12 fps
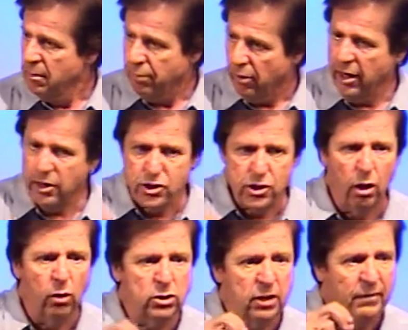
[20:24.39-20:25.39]
Prayer
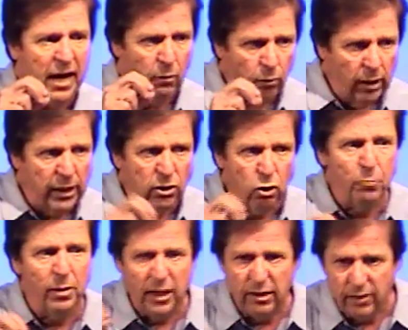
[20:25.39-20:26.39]
shows if I really do
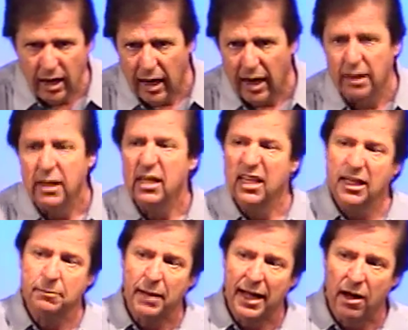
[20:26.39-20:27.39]
believe God
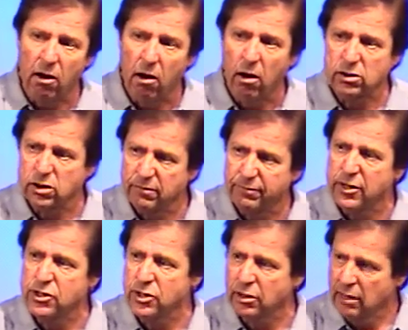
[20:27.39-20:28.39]
is my all
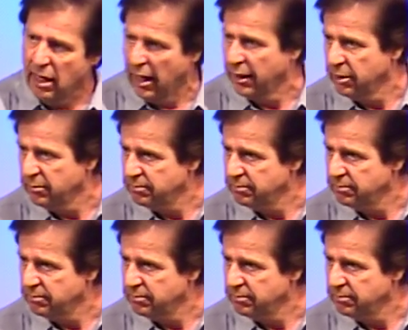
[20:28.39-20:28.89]
sufficient God.